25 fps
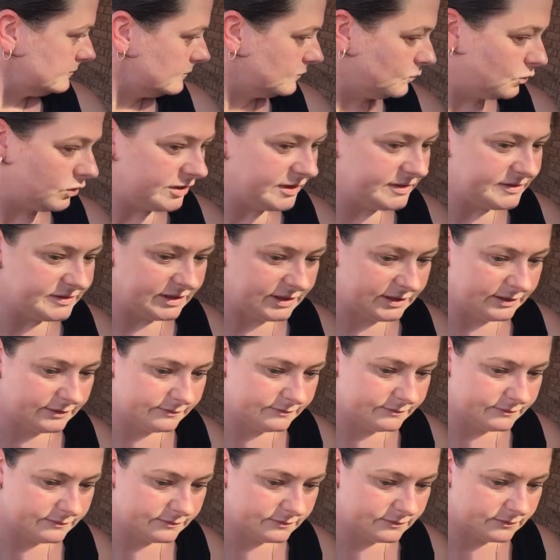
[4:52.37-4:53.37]
What is it?
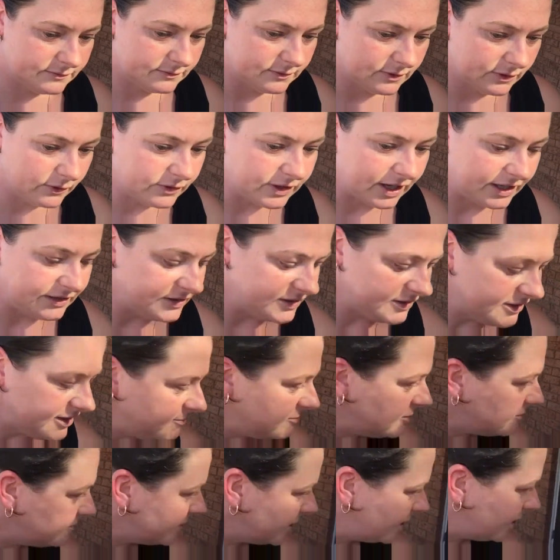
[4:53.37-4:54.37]
Okay, just
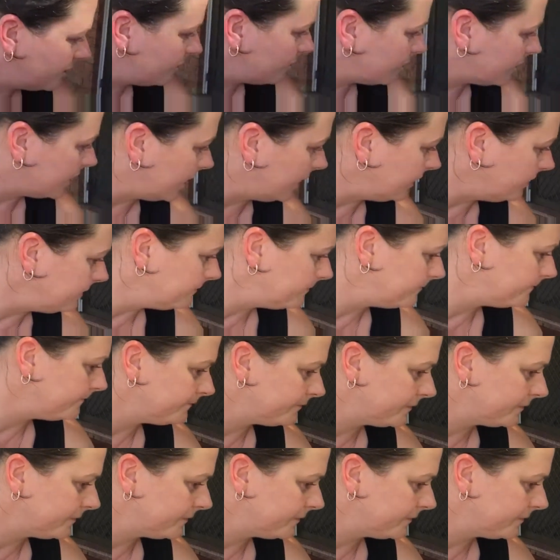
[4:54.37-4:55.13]
give me a minute, okay?